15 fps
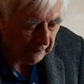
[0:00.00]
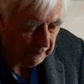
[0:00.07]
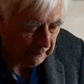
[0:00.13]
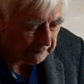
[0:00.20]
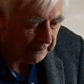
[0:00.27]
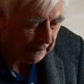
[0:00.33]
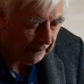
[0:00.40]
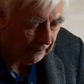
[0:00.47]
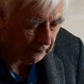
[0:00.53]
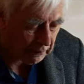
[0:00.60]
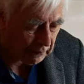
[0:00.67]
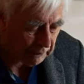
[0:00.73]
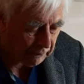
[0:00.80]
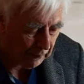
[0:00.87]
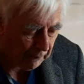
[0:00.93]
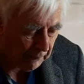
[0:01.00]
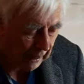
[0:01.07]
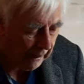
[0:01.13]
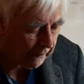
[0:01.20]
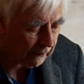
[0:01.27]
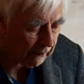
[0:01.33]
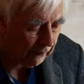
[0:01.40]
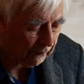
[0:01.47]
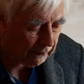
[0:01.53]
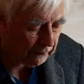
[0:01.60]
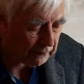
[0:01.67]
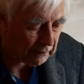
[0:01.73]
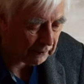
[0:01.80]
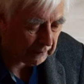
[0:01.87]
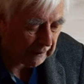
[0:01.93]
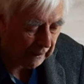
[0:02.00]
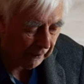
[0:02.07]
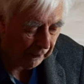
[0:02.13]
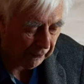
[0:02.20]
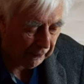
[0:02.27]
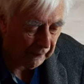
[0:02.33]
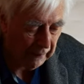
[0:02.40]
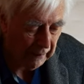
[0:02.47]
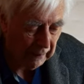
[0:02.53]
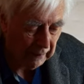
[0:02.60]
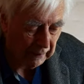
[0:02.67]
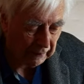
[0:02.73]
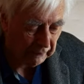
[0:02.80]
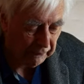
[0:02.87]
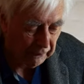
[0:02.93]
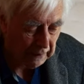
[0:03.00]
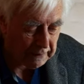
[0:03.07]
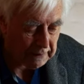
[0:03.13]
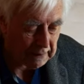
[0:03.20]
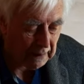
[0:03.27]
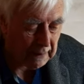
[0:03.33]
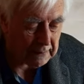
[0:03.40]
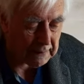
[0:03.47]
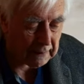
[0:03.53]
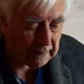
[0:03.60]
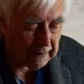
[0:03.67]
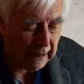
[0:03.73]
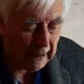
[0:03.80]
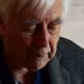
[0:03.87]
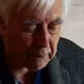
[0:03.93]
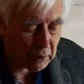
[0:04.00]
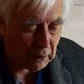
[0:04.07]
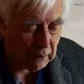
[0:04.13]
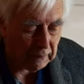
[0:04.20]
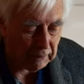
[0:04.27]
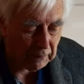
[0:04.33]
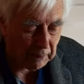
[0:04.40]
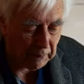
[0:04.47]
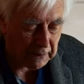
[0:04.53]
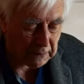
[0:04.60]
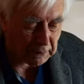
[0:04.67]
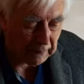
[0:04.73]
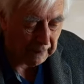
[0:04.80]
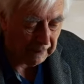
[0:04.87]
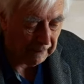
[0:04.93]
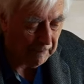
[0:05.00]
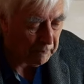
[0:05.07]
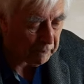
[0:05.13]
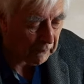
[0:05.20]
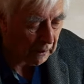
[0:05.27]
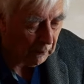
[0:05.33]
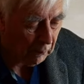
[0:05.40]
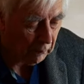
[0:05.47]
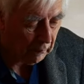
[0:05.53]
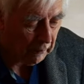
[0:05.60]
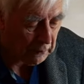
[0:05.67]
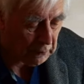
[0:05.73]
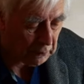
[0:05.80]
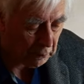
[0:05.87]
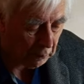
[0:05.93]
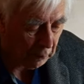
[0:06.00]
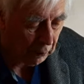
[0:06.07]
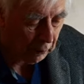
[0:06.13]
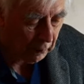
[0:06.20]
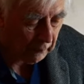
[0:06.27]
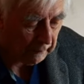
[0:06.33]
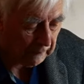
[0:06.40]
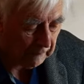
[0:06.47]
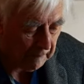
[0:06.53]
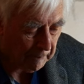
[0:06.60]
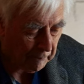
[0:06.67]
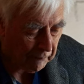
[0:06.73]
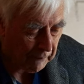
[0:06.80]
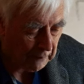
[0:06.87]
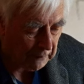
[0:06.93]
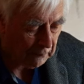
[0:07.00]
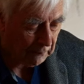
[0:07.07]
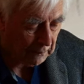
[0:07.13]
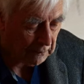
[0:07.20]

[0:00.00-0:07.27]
The towns from Ekron to Gath, the Philistines had captured from Israel, were restored to